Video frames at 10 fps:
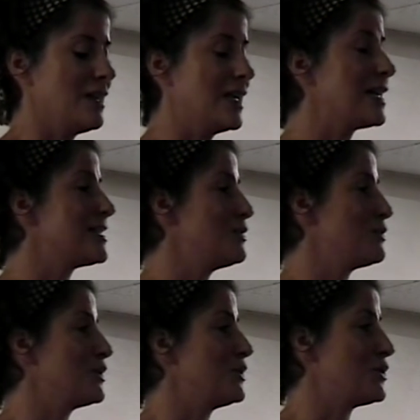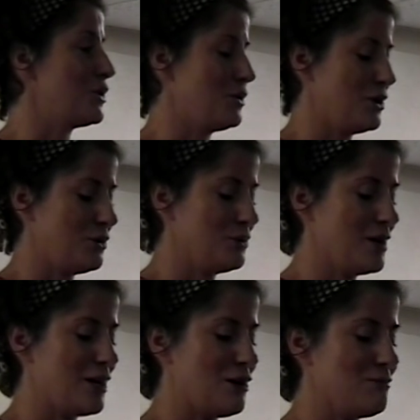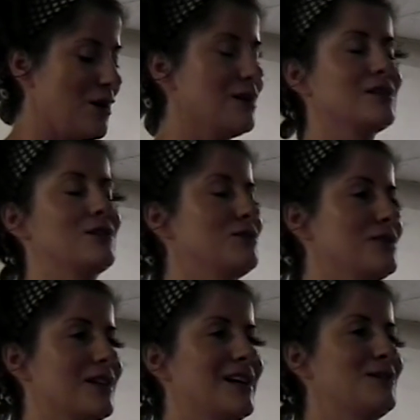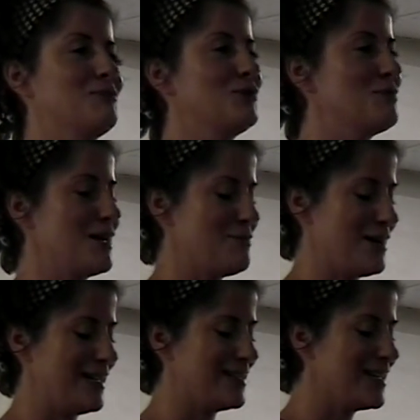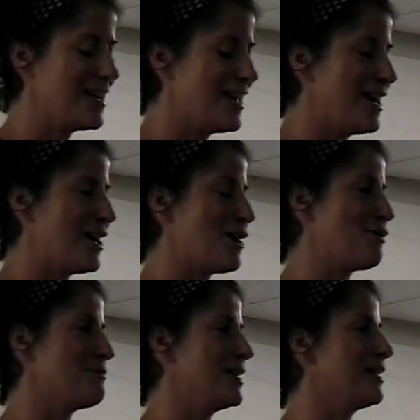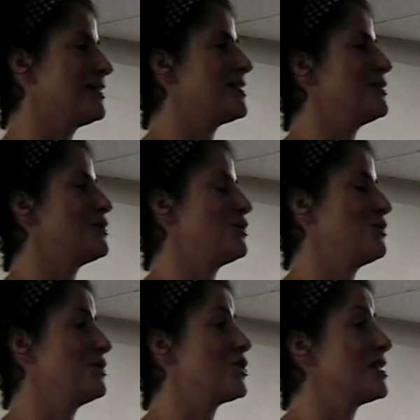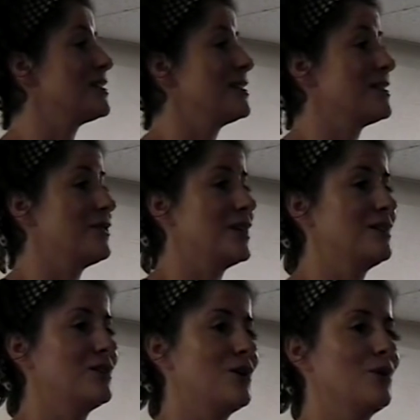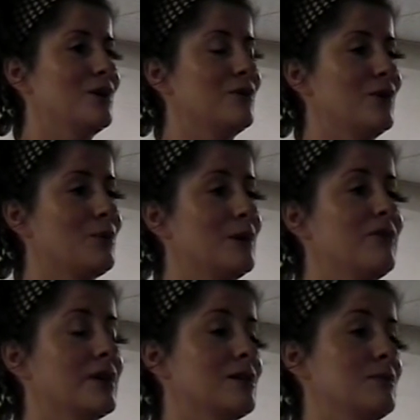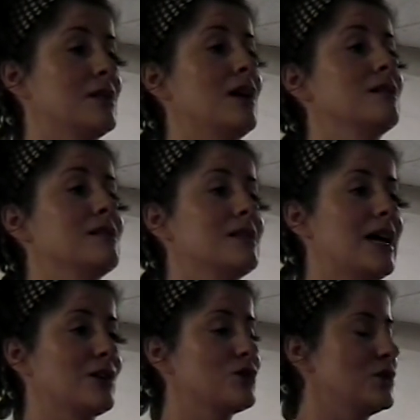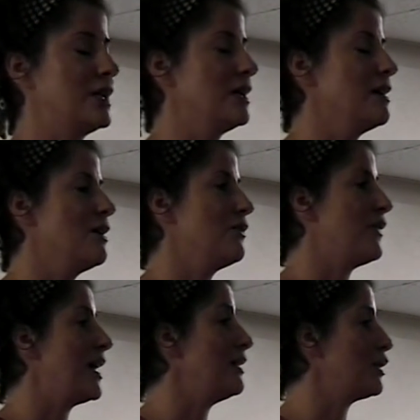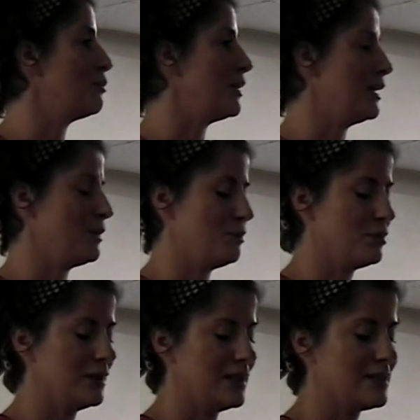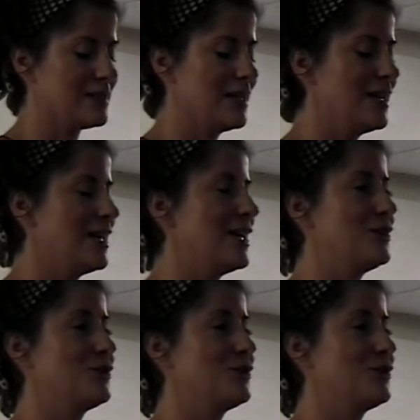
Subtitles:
The next scene we're going to show you also just kind of blew my mind. It gets into the justice of it, you know, if a rape victim does actually file a complaint with the police. And